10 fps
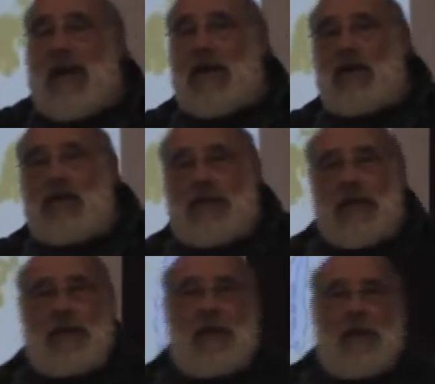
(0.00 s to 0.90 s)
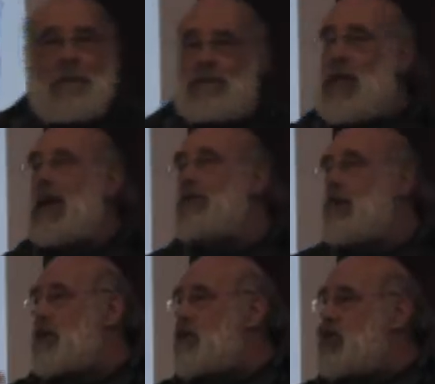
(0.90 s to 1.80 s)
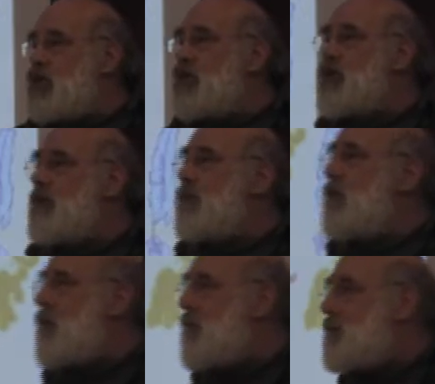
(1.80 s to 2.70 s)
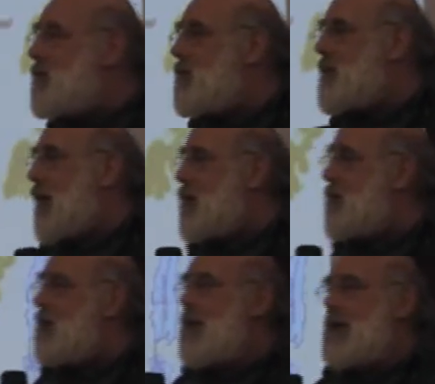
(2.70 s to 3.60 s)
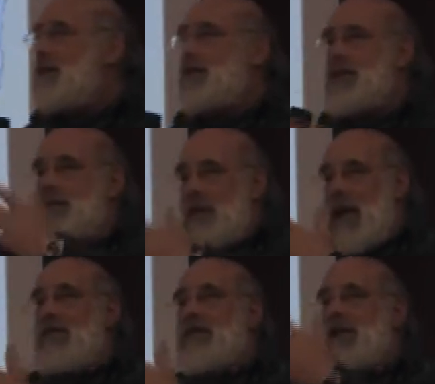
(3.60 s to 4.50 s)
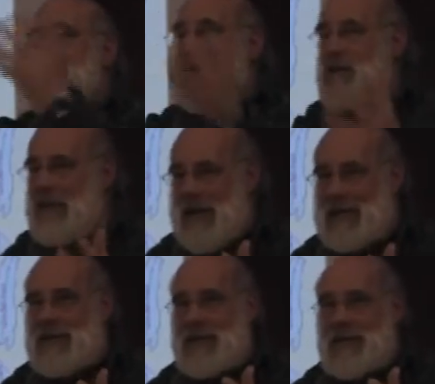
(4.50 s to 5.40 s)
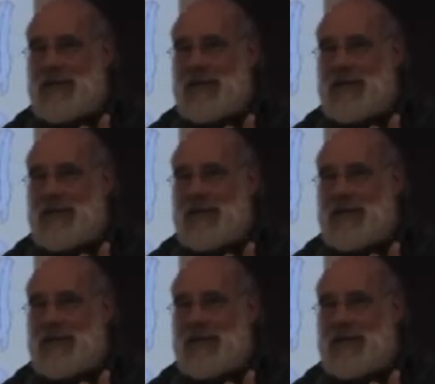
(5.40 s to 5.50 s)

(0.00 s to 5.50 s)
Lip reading: Vancouver be able, or the Jewish Community Center, be able to sell that?